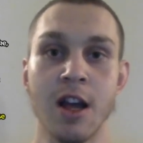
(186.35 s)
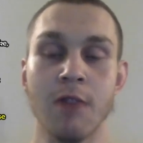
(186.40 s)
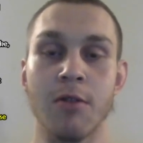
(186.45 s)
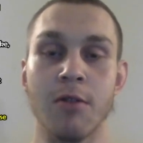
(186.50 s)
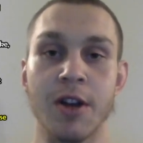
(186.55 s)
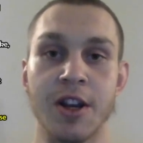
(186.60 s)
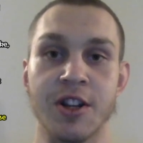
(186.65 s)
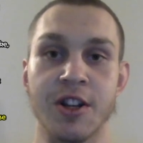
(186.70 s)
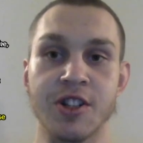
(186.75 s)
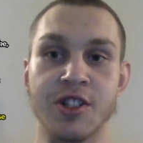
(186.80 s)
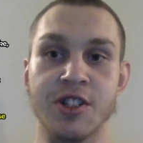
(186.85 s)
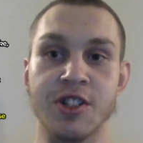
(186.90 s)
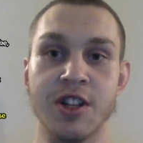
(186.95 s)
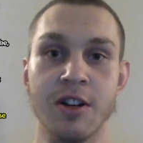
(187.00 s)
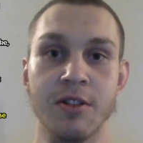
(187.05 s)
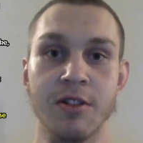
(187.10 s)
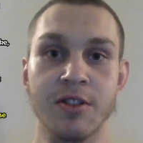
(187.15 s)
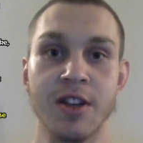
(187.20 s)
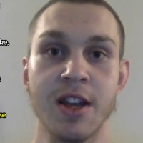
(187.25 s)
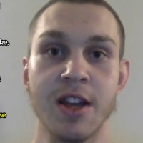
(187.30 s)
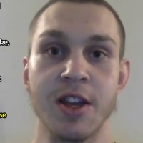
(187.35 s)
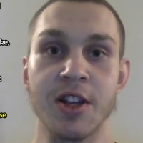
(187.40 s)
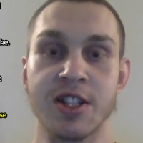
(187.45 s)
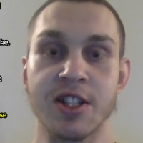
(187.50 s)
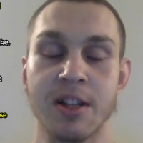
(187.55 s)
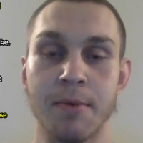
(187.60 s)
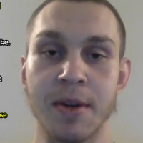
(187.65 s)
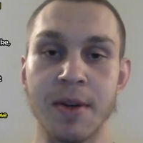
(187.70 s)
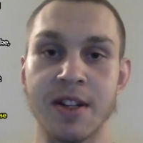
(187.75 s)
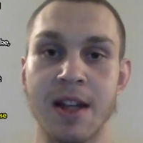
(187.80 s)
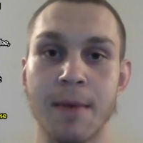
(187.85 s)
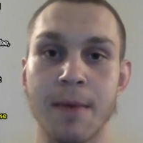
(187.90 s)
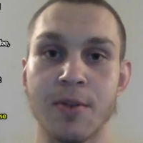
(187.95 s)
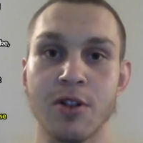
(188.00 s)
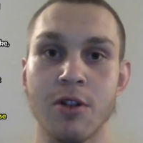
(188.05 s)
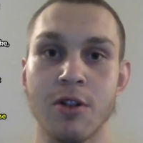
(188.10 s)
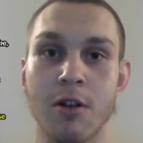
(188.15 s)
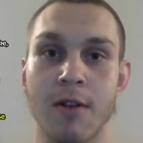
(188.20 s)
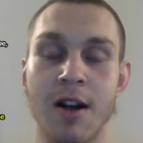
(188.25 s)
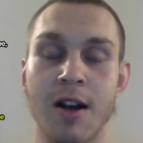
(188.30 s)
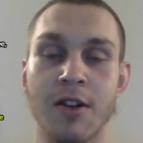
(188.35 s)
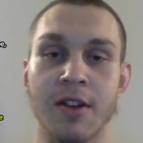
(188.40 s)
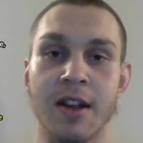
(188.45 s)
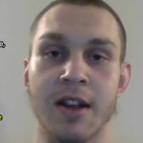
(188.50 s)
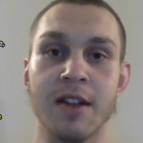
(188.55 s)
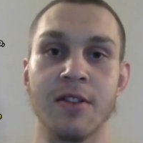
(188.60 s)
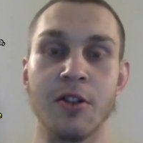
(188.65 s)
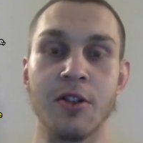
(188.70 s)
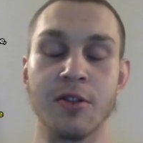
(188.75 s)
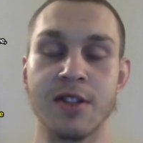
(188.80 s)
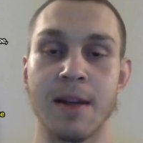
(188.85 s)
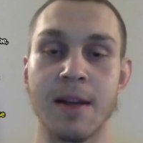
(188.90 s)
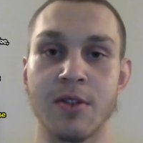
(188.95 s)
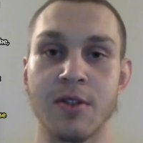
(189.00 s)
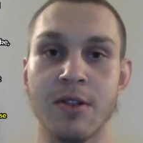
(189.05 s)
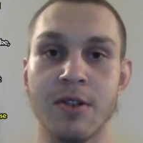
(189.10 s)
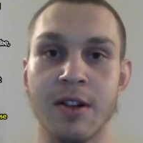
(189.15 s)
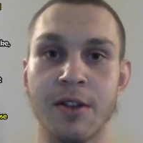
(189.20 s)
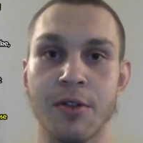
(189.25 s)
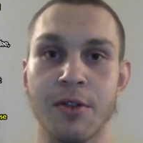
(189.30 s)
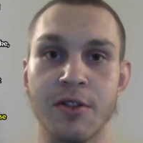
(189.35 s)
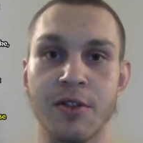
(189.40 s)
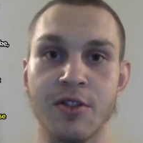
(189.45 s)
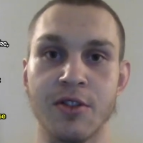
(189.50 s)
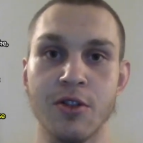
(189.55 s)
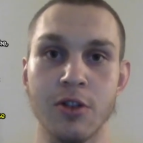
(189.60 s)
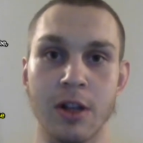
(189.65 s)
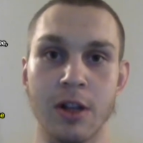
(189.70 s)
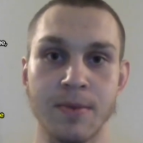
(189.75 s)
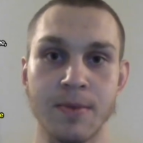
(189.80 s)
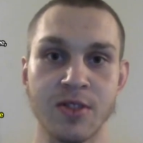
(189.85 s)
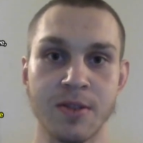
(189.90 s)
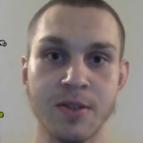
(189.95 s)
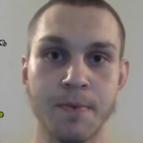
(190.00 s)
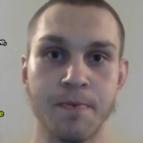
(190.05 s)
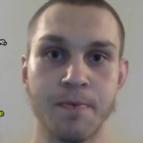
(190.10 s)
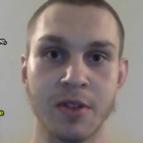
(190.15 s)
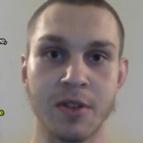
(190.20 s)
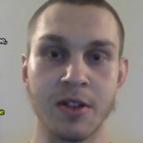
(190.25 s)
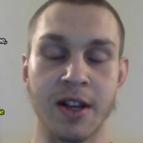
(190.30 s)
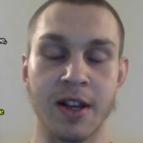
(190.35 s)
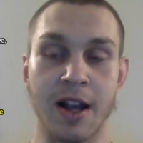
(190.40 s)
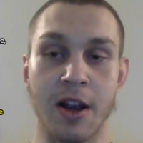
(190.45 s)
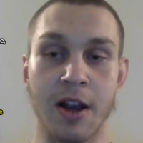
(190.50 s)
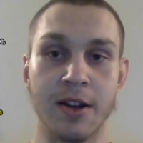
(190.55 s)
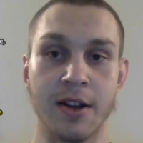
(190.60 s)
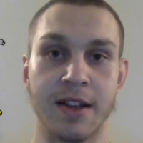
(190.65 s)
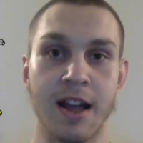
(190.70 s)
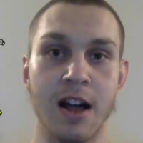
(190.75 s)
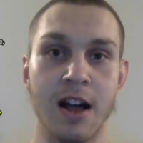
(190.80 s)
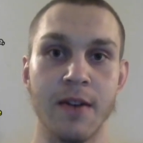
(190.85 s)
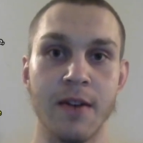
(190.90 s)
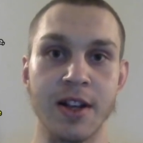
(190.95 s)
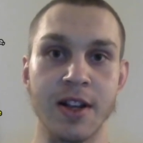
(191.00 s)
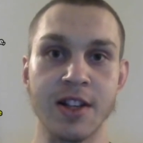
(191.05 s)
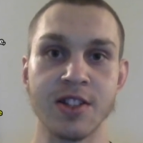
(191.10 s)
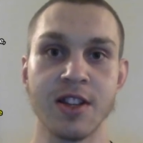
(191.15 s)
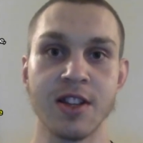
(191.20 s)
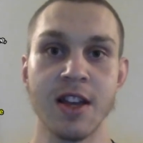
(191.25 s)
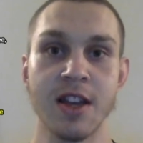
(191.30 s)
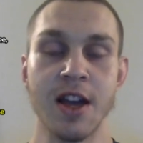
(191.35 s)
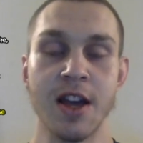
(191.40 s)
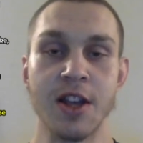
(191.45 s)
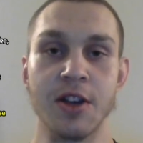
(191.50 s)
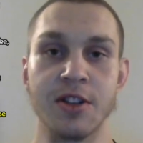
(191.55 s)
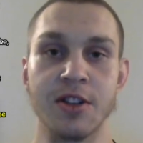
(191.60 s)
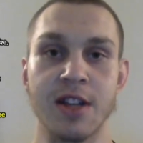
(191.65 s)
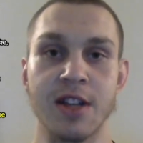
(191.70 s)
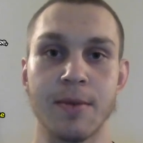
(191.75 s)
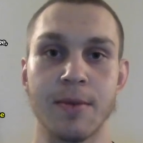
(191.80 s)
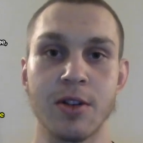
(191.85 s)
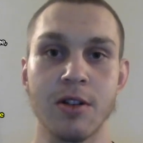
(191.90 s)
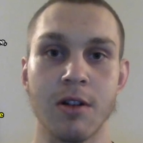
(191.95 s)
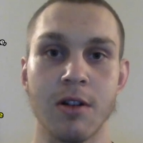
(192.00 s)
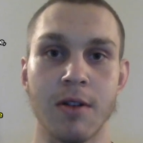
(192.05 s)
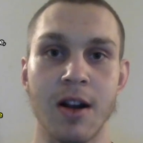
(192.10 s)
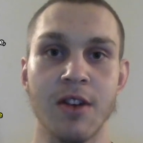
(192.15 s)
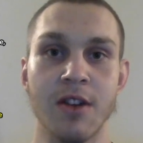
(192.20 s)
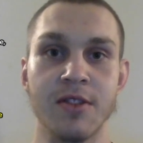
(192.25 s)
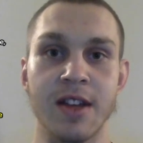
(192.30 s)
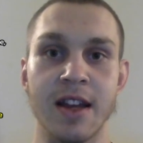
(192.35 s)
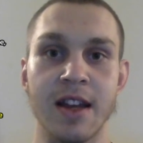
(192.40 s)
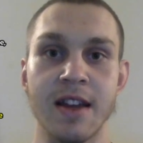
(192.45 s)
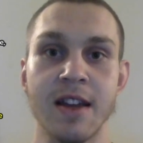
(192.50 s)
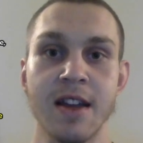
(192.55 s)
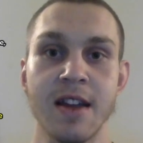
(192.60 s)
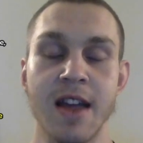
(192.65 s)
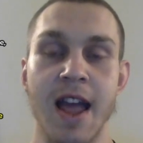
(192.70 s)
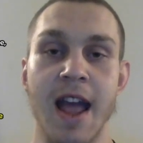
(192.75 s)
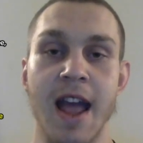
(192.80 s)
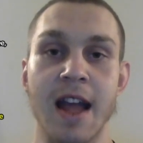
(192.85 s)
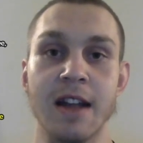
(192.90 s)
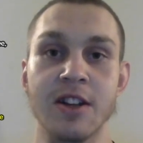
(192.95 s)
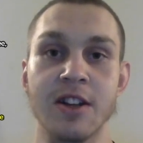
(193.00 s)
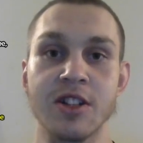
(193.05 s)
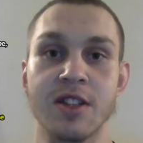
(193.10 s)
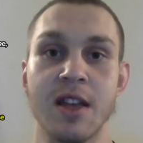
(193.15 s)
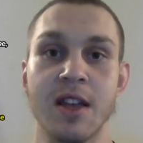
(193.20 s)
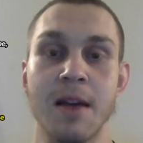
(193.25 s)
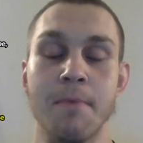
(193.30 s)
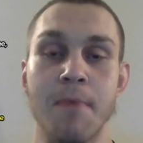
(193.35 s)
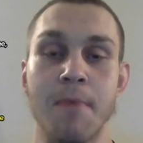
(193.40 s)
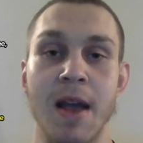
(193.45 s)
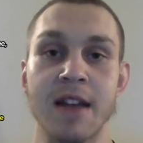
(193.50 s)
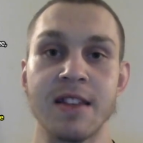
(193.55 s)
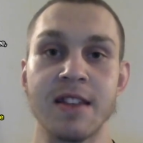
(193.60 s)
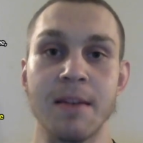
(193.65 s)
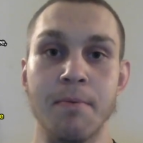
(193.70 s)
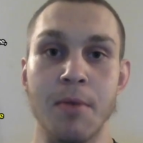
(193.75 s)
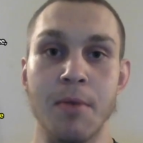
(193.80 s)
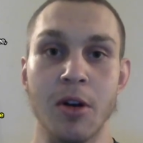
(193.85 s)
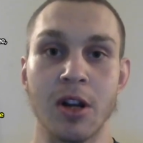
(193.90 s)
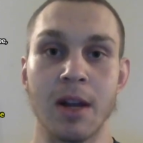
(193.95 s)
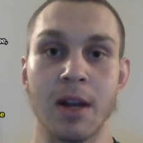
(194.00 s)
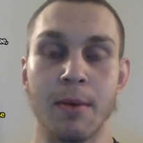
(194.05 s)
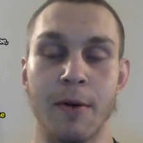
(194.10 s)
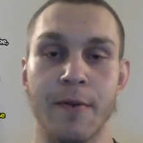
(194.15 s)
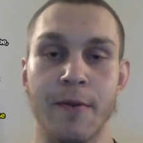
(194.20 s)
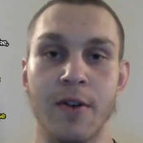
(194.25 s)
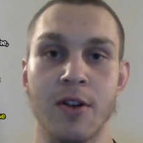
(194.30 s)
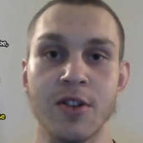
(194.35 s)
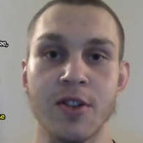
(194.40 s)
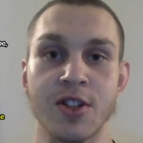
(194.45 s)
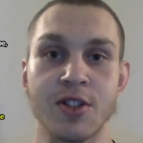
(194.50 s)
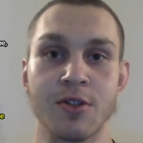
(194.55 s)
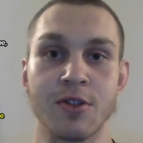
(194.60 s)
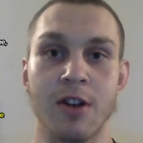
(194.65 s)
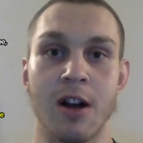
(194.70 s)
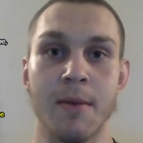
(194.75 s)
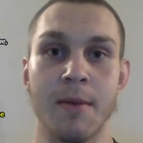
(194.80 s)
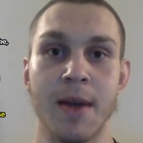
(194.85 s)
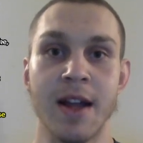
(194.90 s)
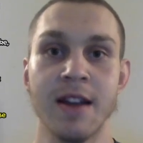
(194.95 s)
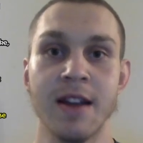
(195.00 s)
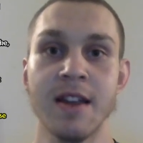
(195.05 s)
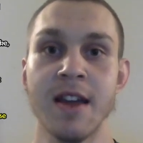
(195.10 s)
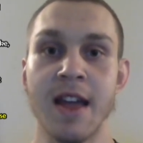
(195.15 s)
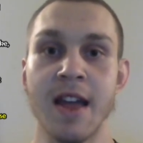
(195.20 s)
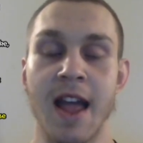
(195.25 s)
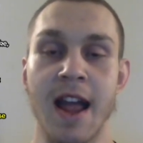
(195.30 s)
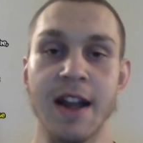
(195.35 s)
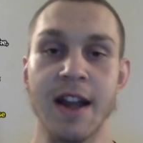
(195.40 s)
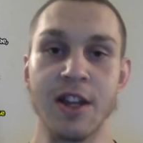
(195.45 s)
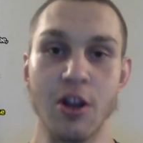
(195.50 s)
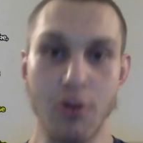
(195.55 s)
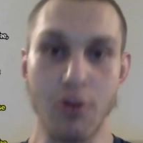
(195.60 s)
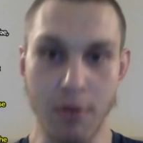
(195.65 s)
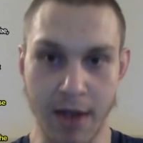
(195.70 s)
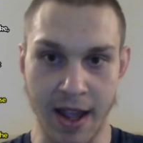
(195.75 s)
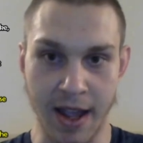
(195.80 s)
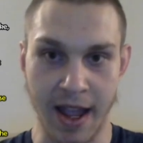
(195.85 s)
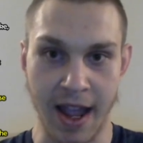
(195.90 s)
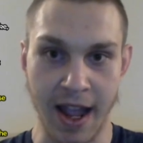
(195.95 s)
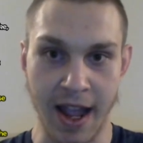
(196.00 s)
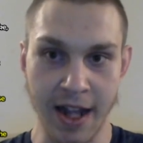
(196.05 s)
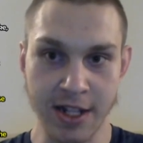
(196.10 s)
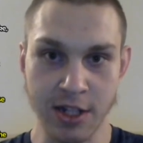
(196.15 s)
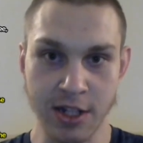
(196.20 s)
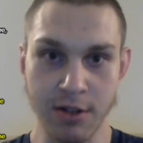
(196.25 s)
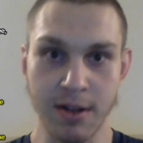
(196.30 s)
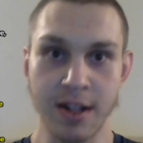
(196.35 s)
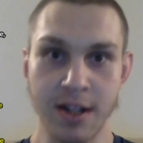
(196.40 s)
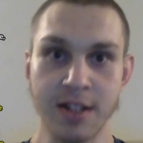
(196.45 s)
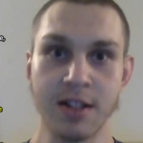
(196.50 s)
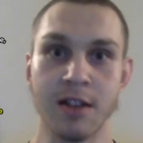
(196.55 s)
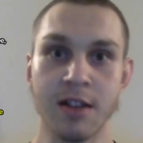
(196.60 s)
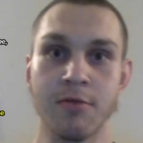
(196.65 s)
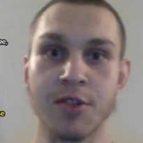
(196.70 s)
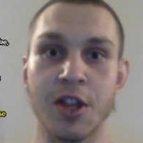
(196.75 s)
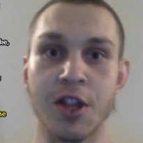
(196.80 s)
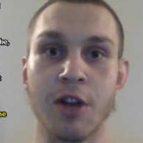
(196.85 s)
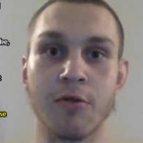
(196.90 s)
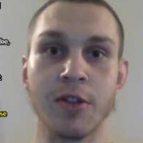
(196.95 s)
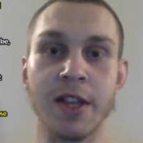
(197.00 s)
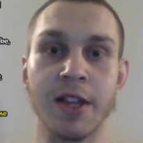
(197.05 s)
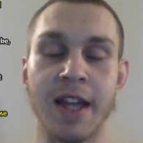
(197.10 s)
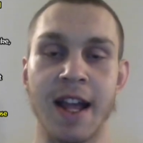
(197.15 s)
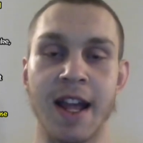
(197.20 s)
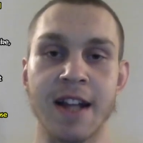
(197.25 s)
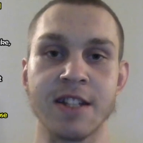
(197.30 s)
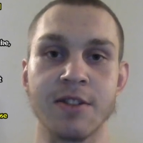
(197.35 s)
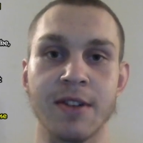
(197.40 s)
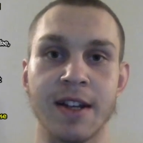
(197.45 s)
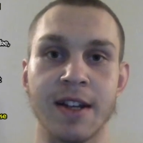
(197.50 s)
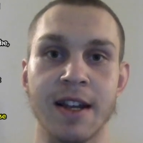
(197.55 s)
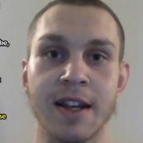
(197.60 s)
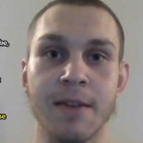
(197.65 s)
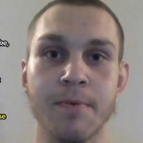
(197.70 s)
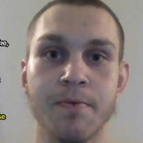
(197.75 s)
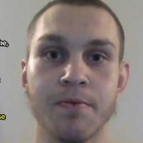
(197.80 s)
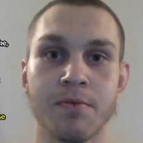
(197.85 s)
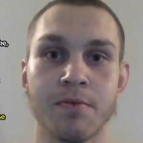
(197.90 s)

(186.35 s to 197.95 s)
Well, you just don't. You simply tiptoe around it, you know, tiptoeing through the tulips, like a good Calvinist. You tiptoe around it and just basically build up a false straw man, and you answer it without really answering it.